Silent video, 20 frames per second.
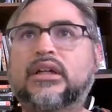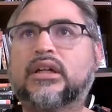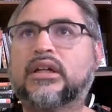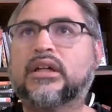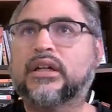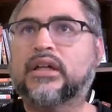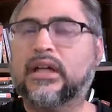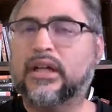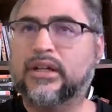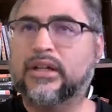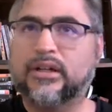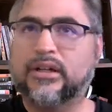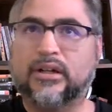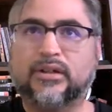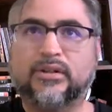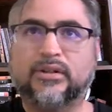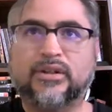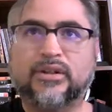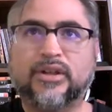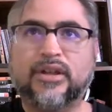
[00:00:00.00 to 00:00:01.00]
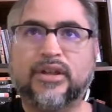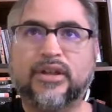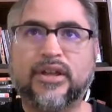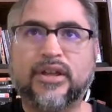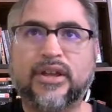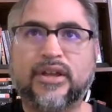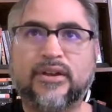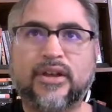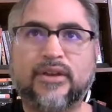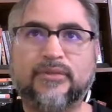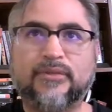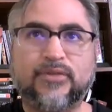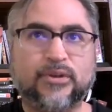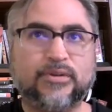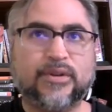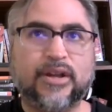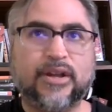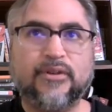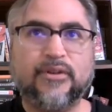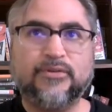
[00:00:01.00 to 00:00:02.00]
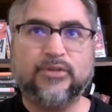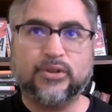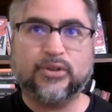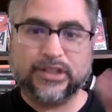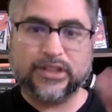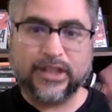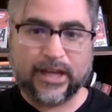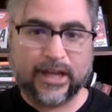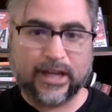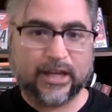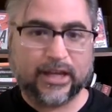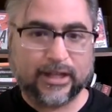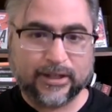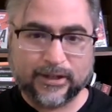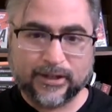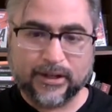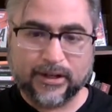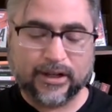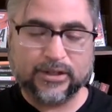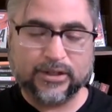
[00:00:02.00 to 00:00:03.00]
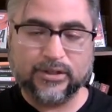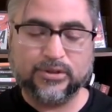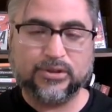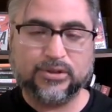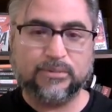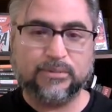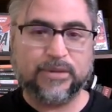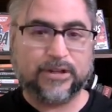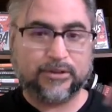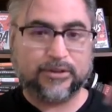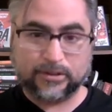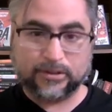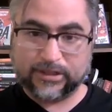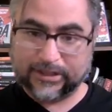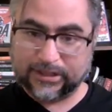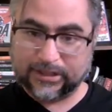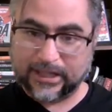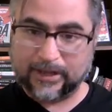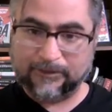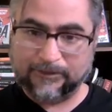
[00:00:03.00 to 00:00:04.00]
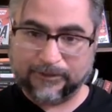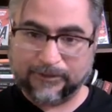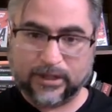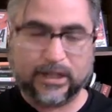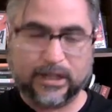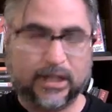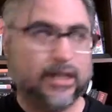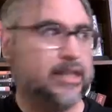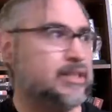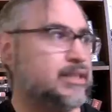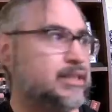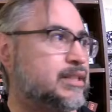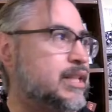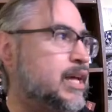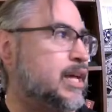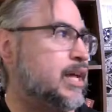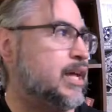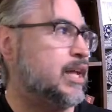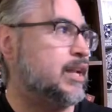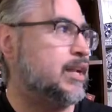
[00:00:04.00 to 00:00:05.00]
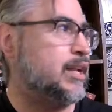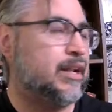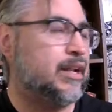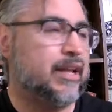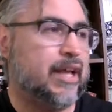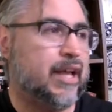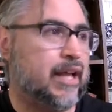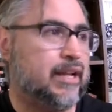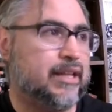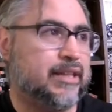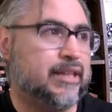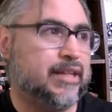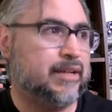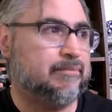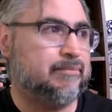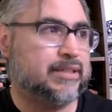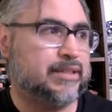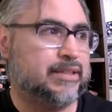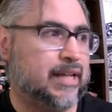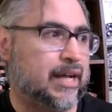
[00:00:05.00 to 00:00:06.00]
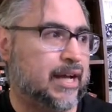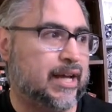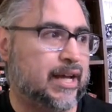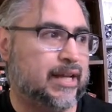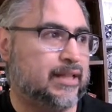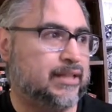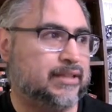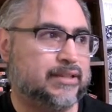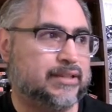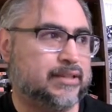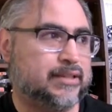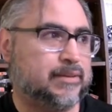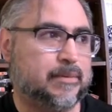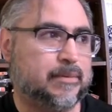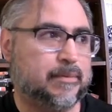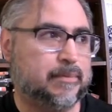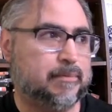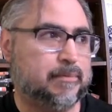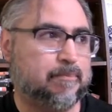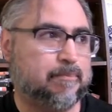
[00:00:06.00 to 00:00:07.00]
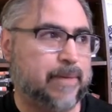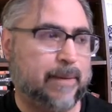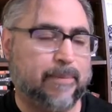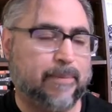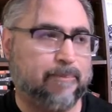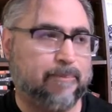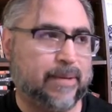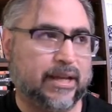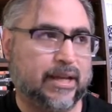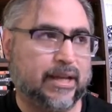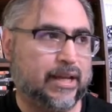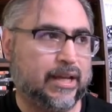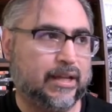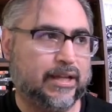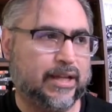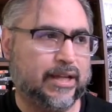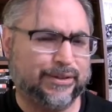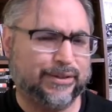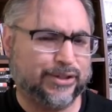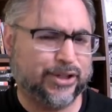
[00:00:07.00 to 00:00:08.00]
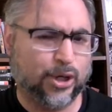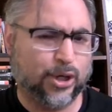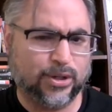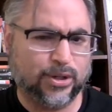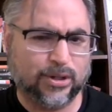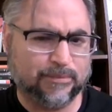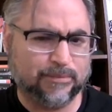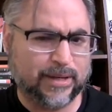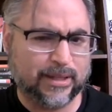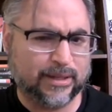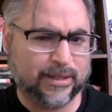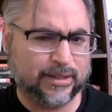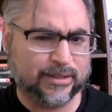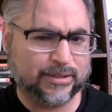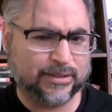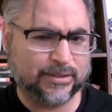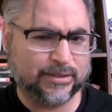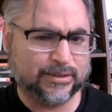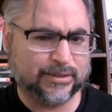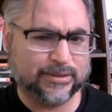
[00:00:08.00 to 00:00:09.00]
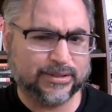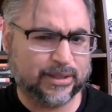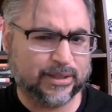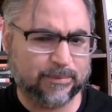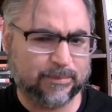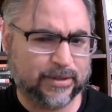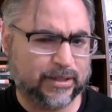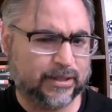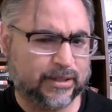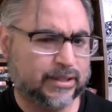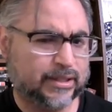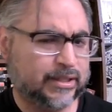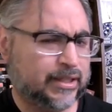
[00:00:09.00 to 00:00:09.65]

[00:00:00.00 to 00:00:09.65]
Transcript: I don't know, if you're saying on YouTube that you're safe for kids, then anything besides Peppa Pig and Coco Melon or something,